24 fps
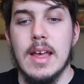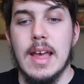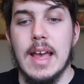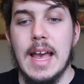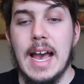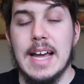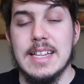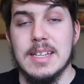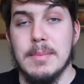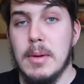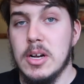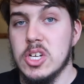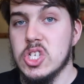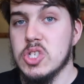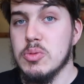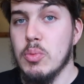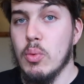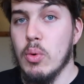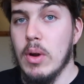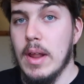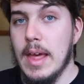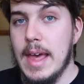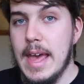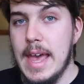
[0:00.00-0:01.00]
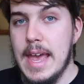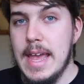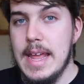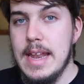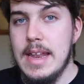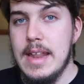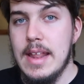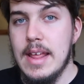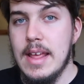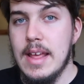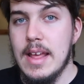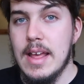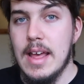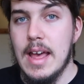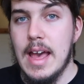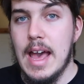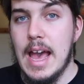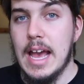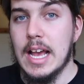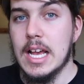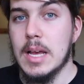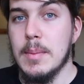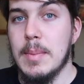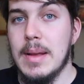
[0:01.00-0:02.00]
has a much smaller head,
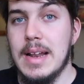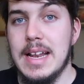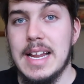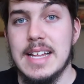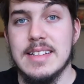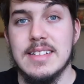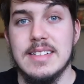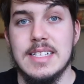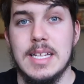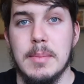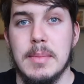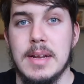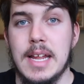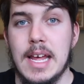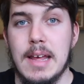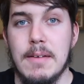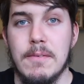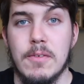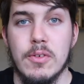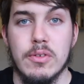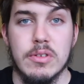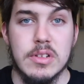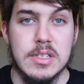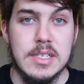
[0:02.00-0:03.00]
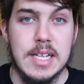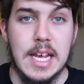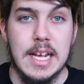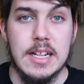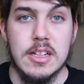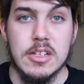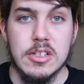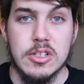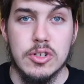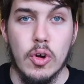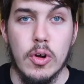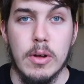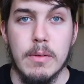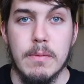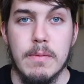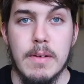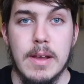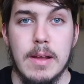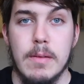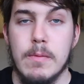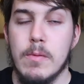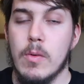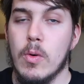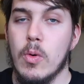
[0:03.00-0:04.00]
and could be less intimidating for your snake to stroke
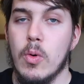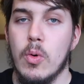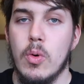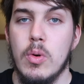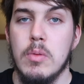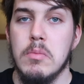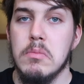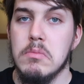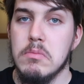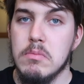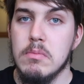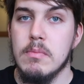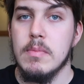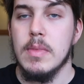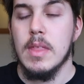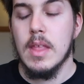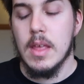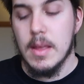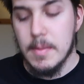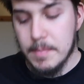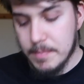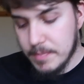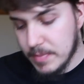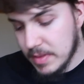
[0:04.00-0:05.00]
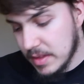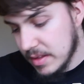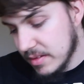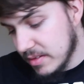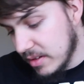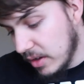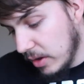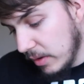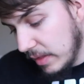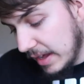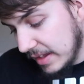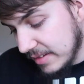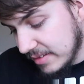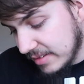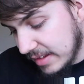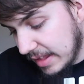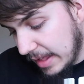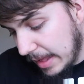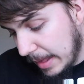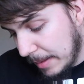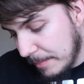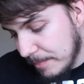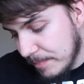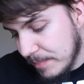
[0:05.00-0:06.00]
feed for. So that is
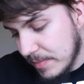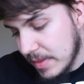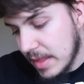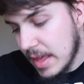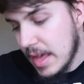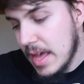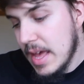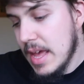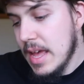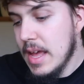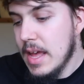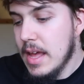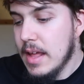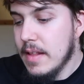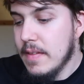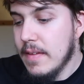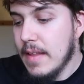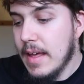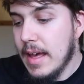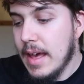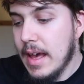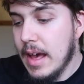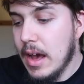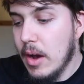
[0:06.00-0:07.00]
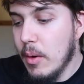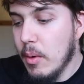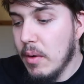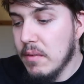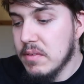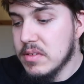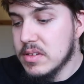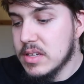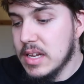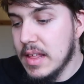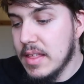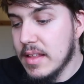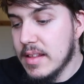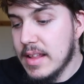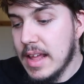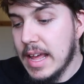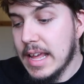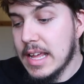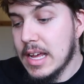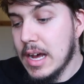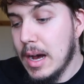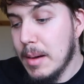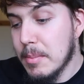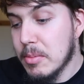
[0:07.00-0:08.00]
that. Now obviously the
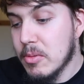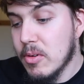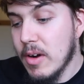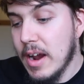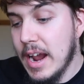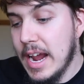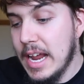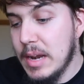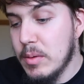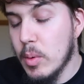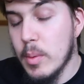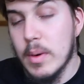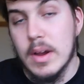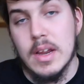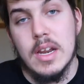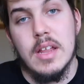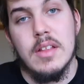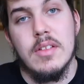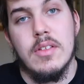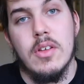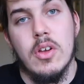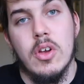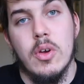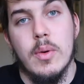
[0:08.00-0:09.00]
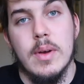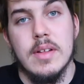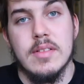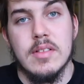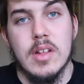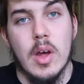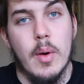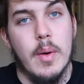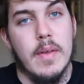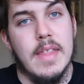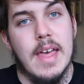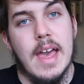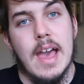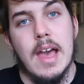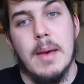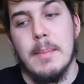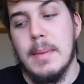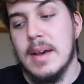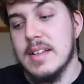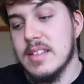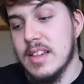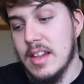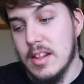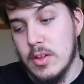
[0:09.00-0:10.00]
tank upgrade, what we're going to do is go in there and
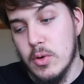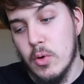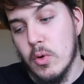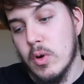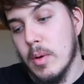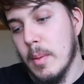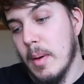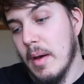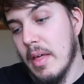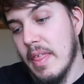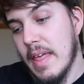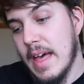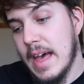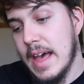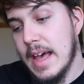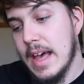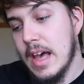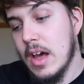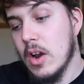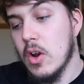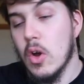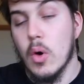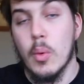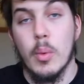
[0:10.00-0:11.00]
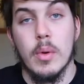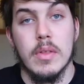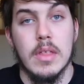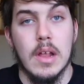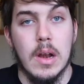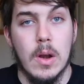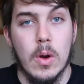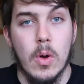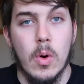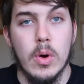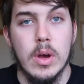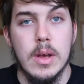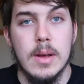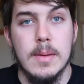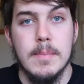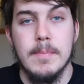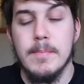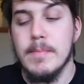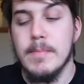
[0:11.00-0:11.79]
basically talk about that along with the log.